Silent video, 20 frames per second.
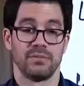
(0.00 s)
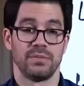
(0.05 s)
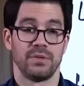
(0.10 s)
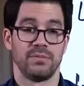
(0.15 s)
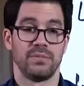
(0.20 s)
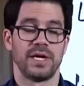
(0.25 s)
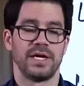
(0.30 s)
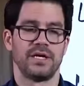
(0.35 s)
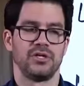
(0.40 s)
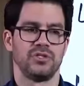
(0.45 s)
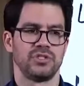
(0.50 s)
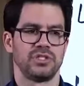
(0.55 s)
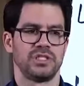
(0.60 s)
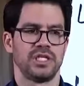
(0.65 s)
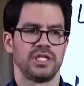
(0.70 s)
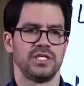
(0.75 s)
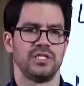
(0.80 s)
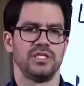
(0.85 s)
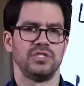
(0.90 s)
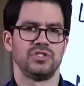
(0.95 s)
But by
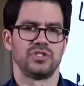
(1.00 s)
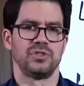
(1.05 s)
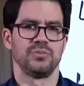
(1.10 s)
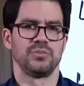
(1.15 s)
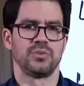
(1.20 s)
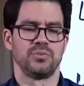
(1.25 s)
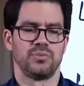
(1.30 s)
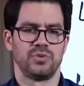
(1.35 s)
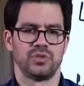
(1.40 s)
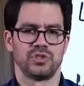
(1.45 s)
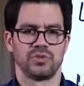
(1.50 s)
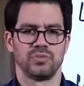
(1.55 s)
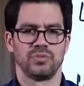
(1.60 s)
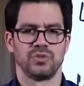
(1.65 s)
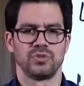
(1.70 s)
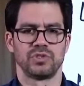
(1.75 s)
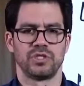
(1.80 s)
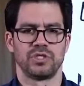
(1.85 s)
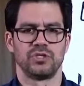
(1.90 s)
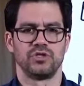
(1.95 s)
understanding these simple
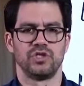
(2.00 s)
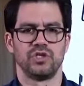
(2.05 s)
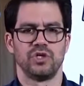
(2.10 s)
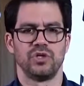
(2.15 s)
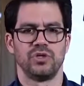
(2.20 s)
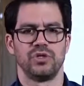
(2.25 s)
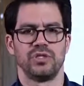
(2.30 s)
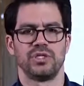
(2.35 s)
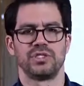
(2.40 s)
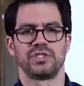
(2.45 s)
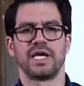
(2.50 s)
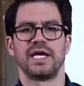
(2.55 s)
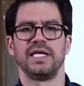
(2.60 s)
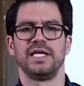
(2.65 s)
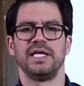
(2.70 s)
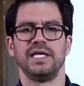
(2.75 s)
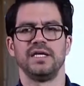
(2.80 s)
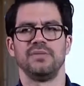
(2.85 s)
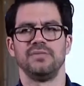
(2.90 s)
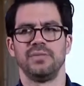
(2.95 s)
principles that I'll show you, this
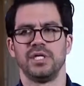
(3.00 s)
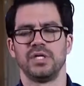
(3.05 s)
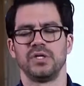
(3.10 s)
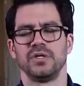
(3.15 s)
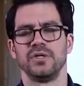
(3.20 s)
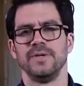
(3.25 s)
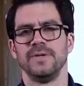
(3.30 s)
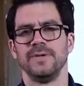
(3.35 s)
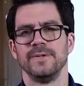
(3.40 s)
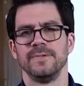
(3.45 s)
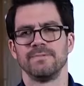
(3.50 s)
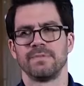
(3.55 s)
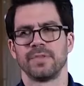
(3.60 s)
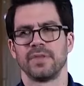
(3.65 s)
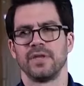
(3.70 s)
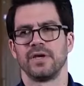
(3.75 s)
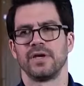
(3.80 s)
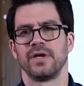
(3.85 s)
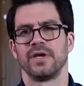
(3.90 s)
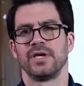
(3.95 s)
idea meter,
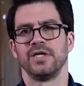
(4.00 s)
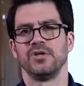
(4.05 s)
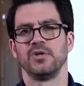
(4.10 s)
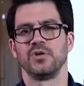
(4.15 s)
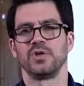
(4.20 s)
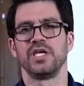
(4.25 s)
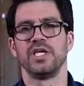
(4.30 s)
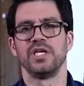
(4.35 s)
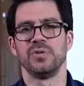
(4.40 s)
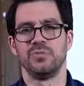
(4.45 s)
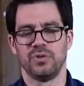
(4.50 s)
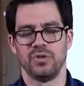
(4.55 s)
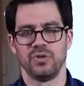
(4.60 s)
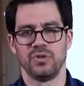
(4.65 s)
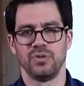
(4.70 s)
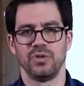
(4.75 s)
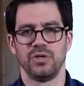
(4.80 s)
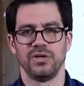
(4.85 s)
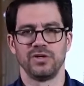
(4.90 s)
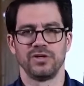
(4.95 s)
it'll keep
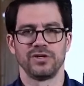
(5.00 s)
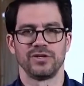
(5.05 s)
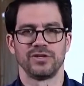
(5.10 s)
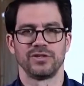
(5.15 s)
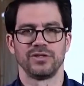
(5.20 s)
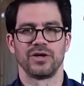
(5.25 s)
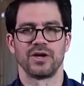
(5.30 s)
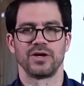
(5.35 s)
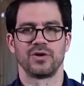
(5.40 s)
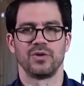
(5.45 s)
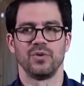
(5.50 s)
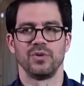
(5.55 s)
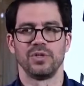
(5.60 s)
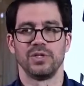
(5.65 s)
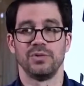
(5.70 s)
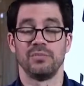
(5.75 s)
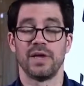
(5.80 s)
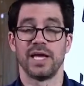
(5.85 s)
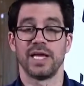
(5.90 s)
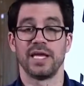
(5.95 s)
you not
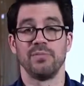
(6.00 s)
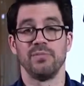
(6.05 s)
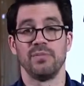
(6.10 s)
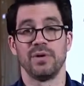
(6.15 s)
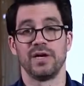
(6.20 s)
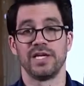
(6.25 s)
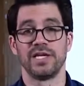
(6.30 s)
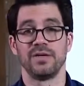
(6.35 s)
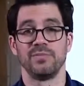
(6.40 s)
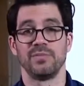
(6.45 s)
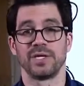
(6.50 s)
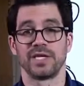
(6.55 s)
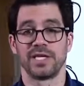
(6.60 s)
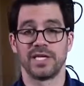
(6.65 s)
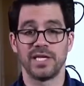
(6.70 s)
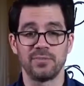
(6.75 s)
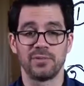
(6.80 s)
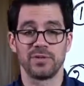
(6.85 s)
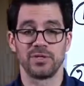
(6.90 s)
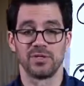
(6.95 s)
only making money, but
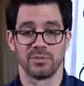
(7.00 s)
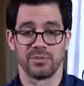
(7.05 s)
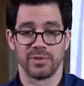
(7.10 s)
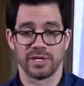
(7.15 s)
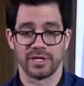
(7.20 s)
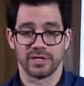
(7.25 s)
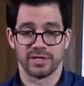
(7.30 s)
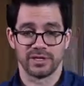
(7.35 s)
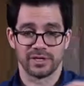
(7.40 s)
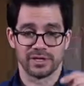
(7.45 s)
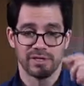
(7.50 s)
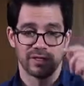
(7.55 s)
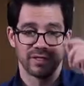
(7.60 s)
keeping your money.